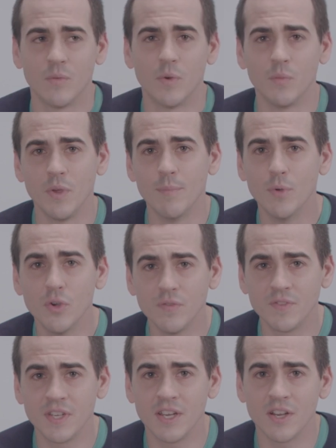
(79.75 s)
When we
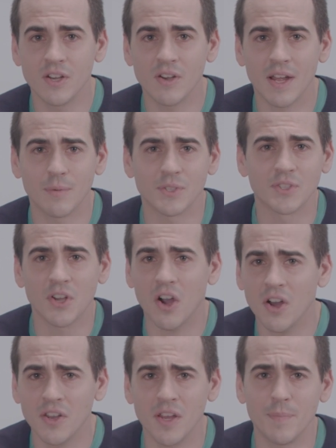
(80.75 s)
moved here, I was
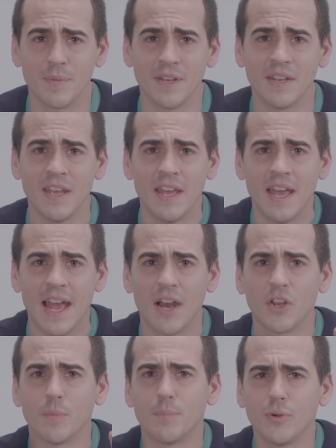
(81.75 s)
caught up in
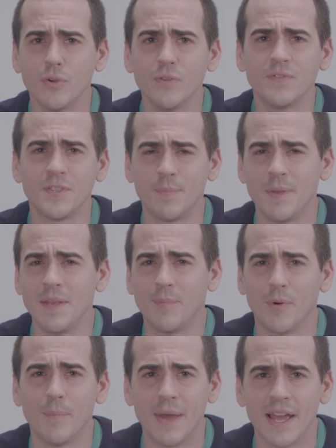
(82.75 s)
how to prove to
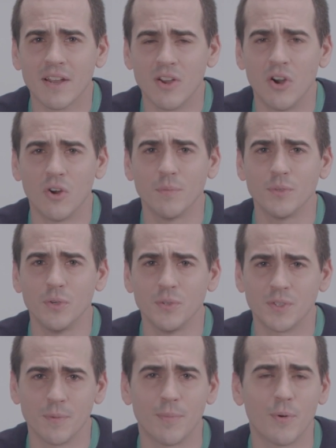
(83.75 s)
people back home who
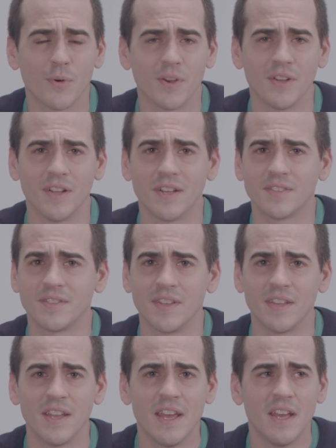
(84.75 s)
supported us
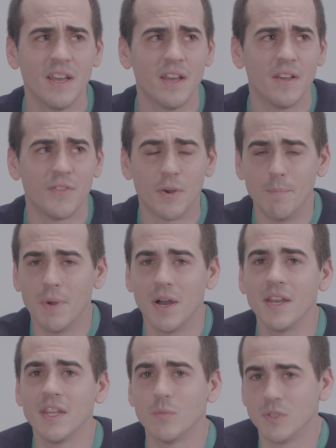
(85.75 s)
that their
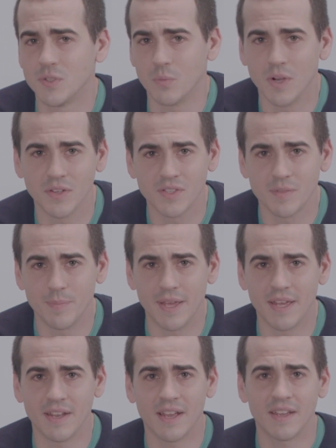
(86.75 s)
money was well
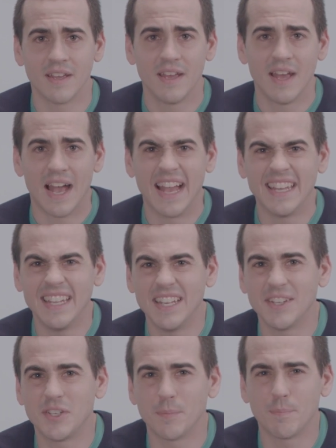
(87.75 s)
spent. I
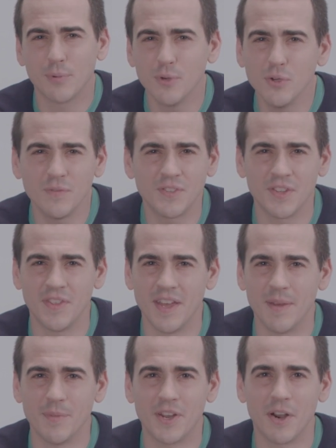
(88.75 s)
needed to prove to
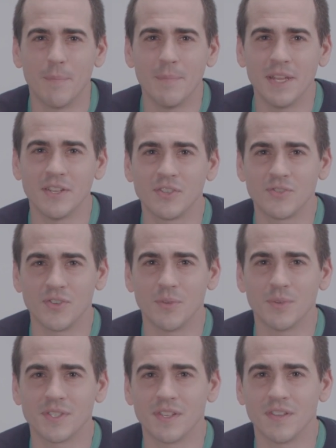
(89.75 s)
them that our ministry
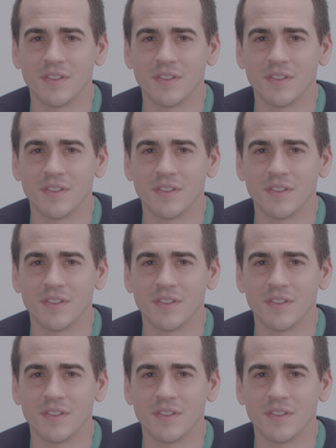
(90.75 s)
was